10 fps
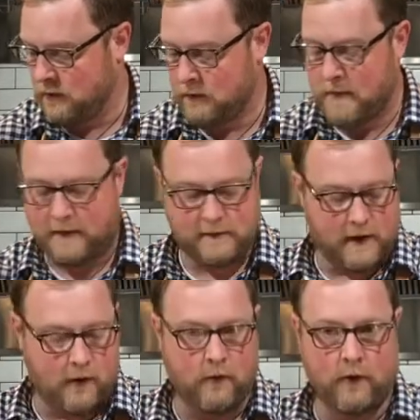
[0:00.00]
Going back to
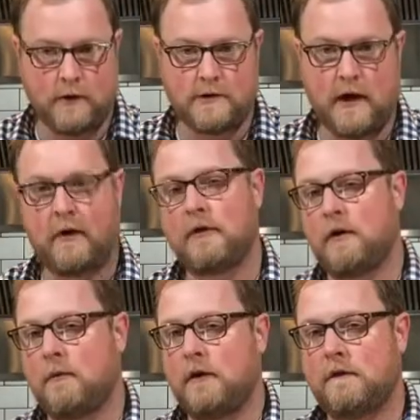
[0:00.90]
that orange, not
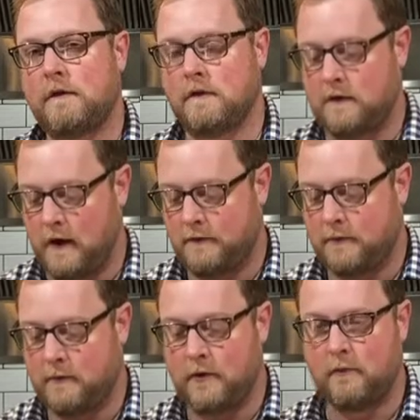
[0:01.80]
only are we using the zest,
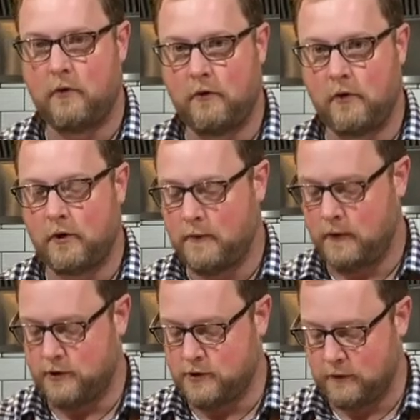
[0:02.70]
but we're going to pull a little bit
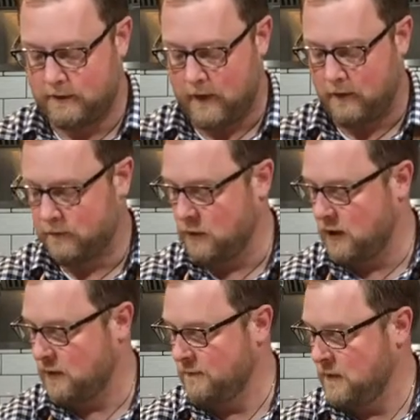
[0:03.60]
of the juice out as
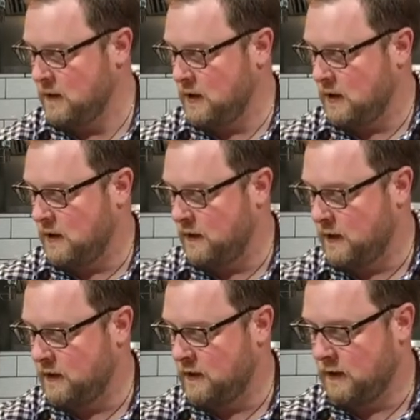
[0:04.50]
well. And
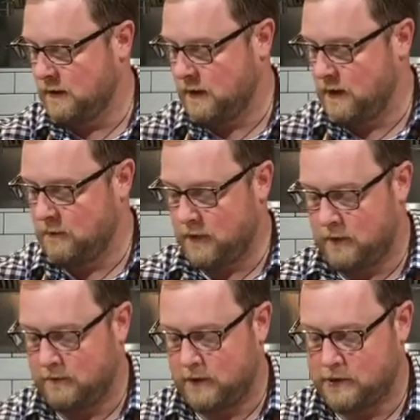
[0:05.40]
then at the end, we're
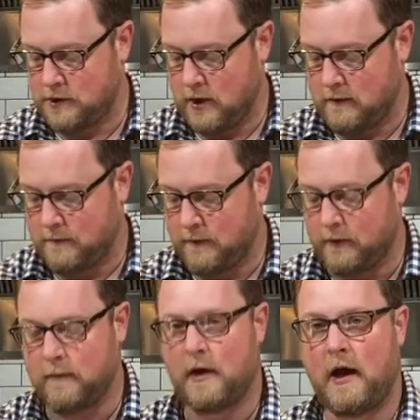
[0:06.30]
going to finish it off with a
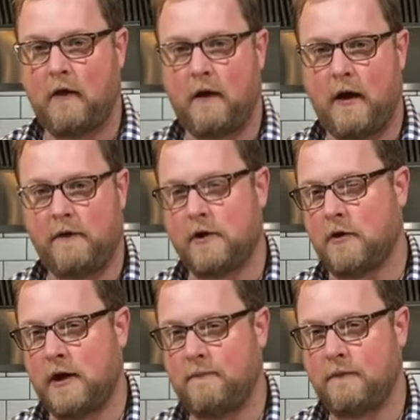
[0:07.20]
little bit of heavy
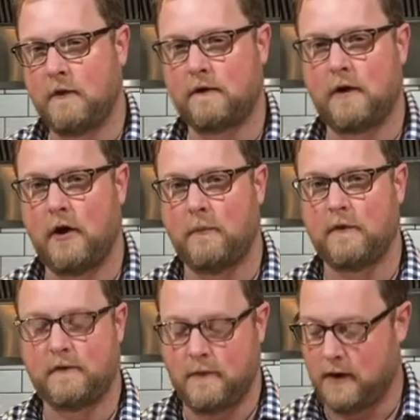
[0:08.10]
cream. It's going to help
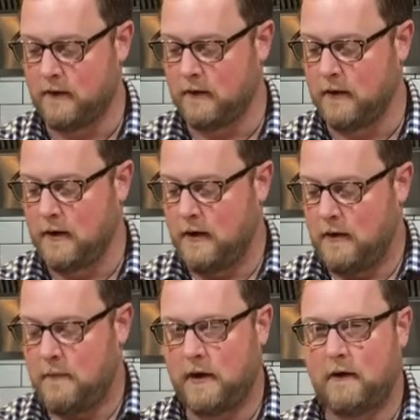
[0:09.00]
us to make
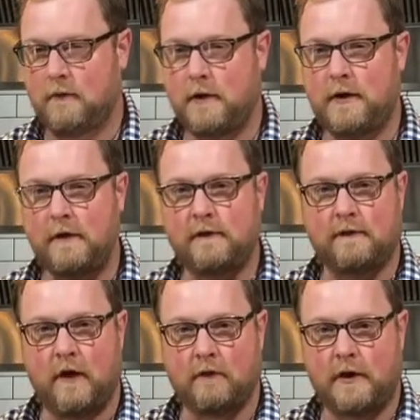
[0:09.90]
it really nice
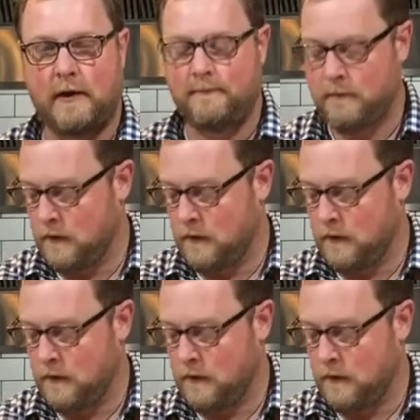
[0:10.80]
and velvety,